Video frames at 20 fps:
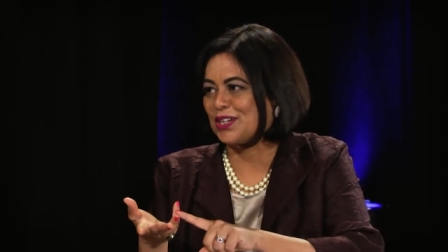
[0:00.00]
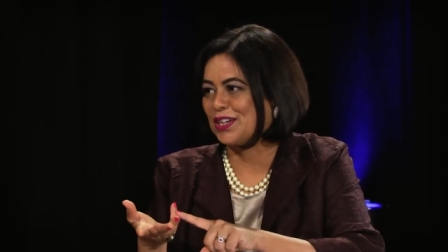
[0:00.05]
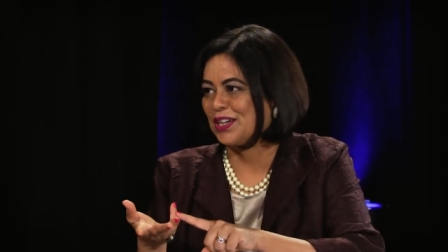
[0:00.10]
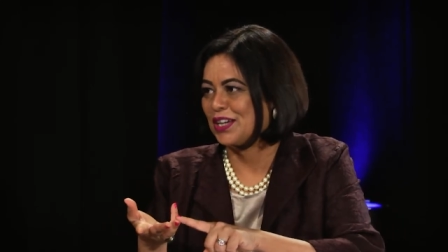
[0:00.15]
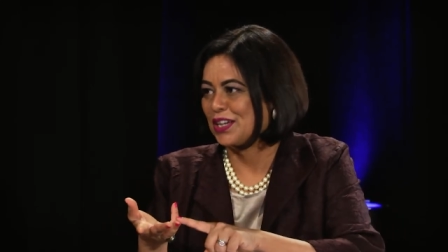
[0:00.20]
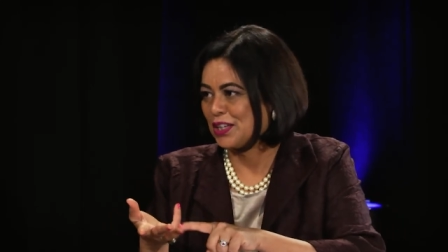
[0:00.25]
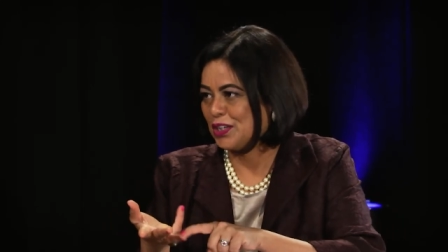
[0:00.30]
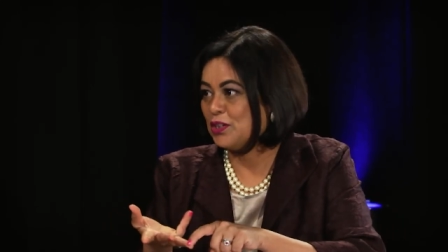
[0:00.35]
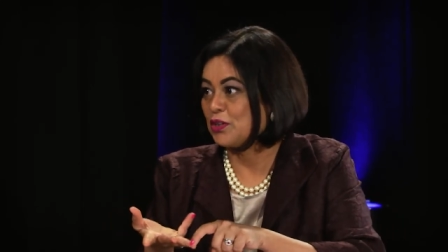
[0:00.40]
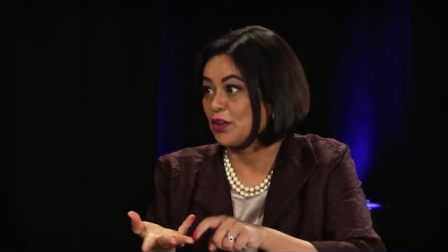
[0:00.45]

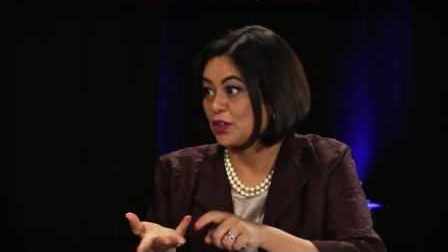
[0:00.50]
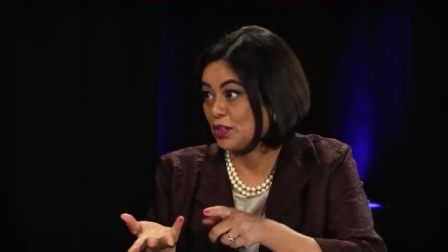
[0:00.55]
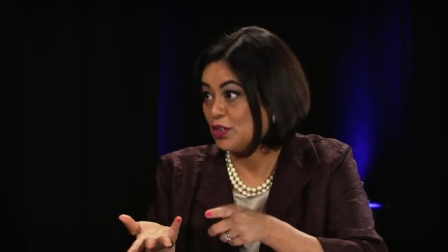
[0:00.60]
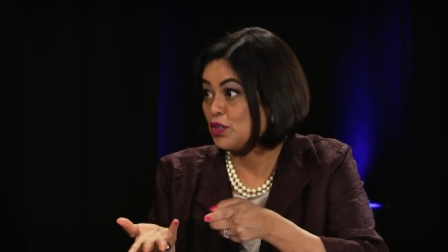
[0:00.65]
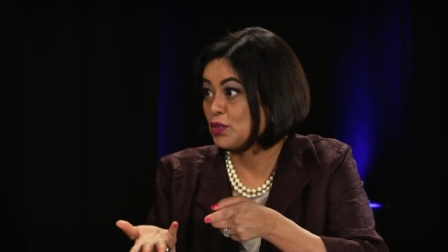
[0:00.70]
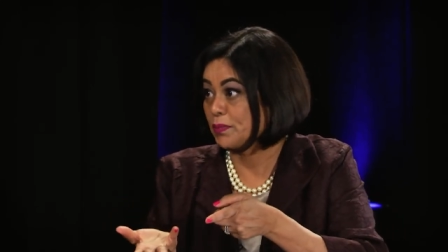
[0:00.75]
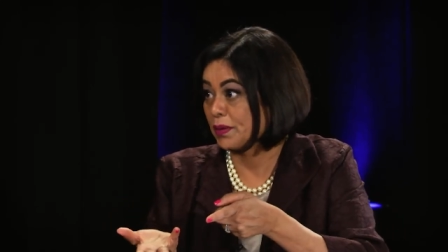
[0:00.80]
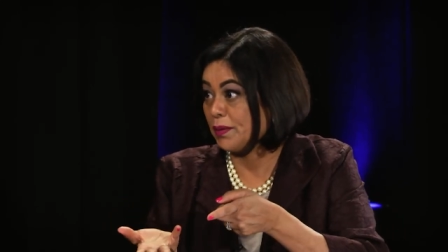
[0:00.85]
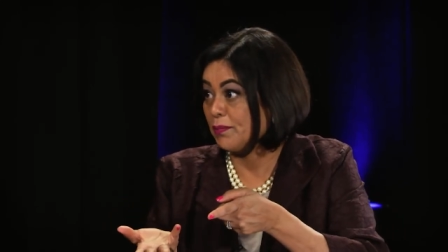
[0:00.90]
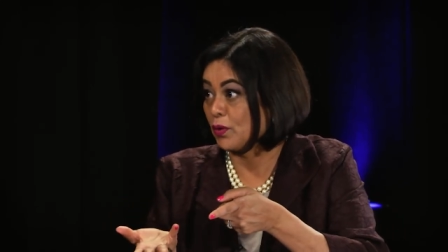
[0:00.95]
Yes. Do
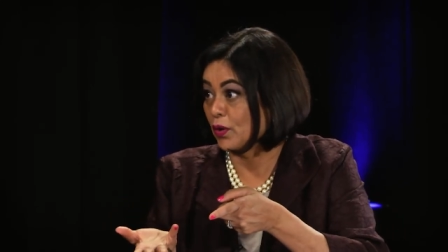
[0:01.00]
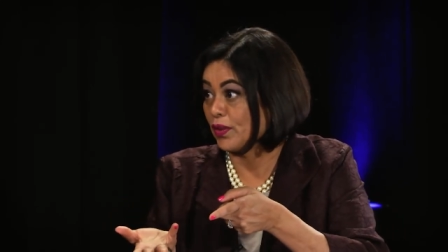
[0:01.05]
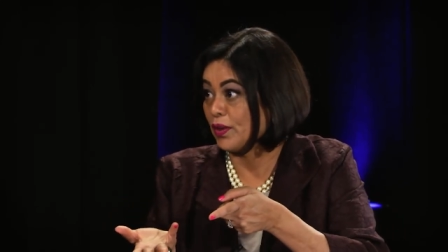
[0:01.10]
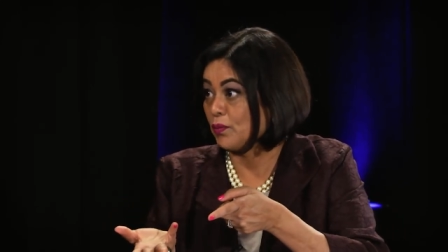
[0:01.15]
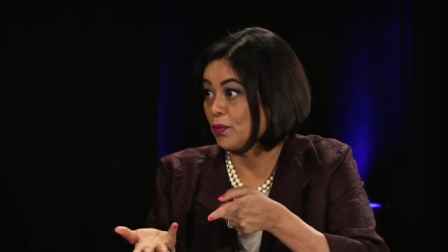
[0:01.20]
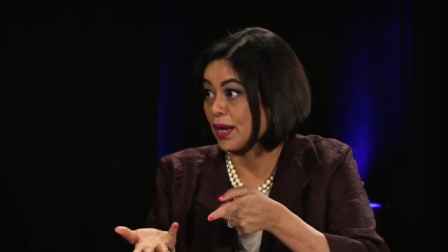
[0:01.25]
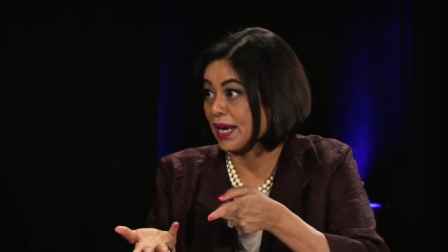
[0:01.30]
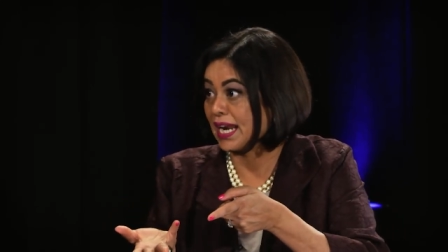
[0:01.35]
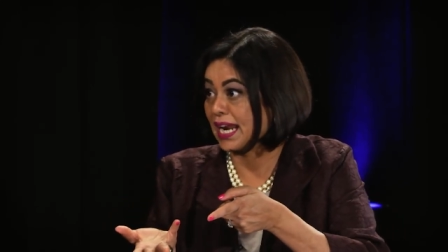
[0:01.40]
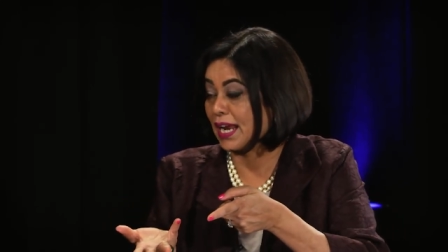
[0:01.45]
you speak more
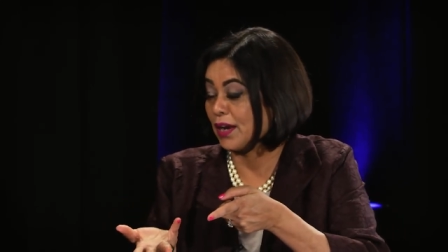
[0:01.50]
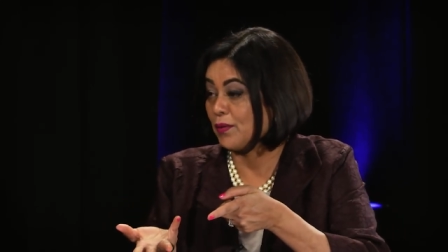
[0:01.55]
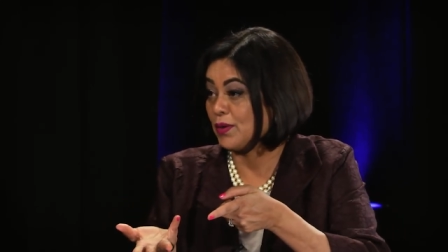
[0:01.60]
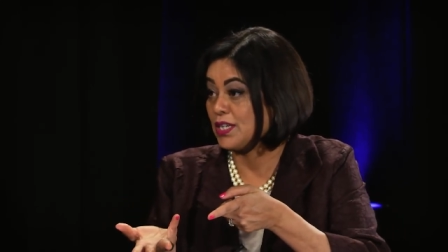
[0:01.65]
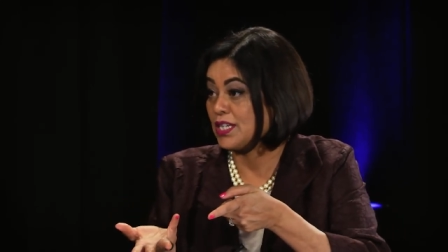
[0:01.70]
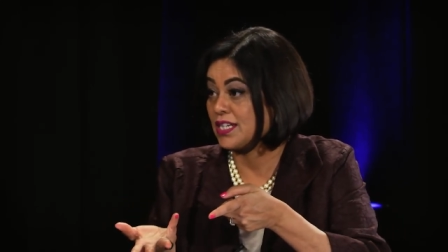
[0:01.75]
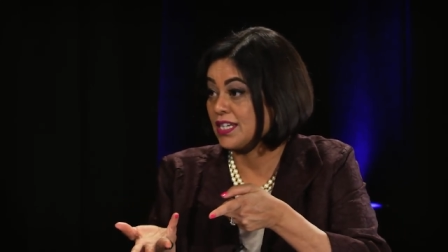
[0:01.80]
than one language?